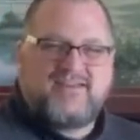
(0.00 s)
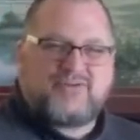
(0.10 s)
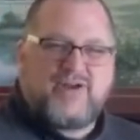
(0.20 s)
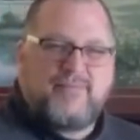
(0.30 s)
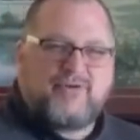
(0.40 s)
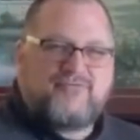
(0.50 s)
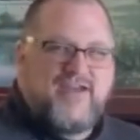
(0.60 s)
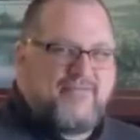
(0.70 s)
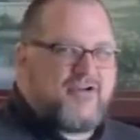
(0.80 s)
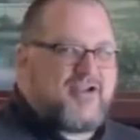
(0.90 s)
Grab your
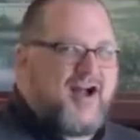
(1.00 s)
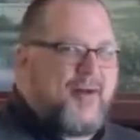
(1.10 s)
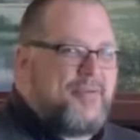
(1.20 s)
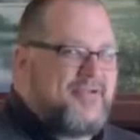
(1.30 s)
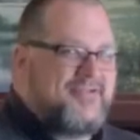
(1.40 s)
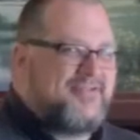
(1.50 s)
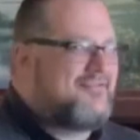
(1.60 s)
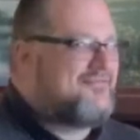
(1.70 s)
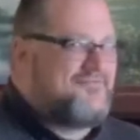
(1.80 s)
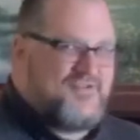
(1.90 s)
favorite cup,
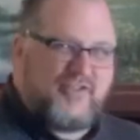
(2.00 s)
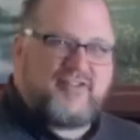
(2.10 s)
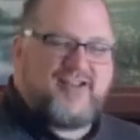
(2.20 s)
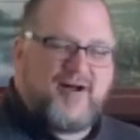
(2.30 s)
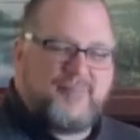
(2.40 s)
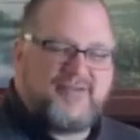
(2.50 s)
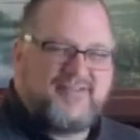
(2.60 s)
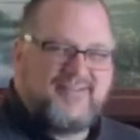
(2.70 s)
fill it up,